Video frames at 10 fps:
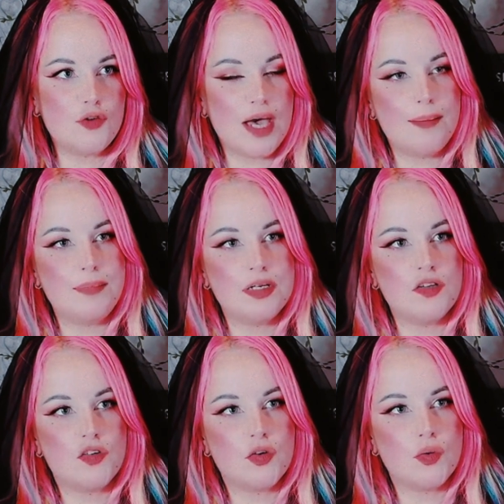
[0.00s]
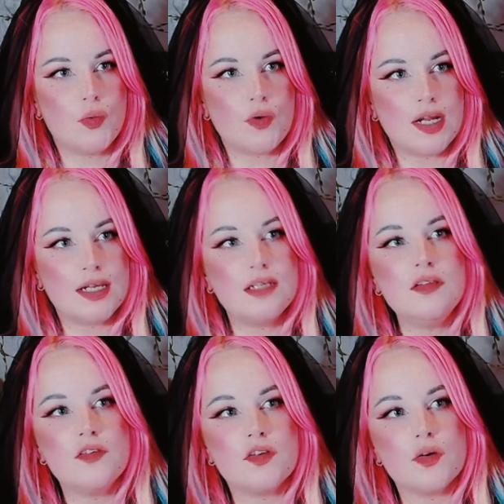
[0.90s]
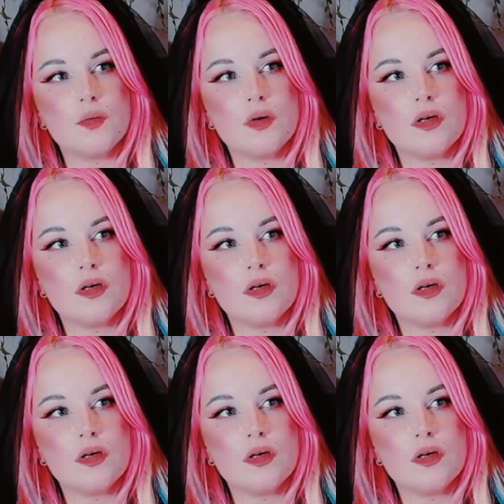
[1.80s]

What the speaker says: happen to run into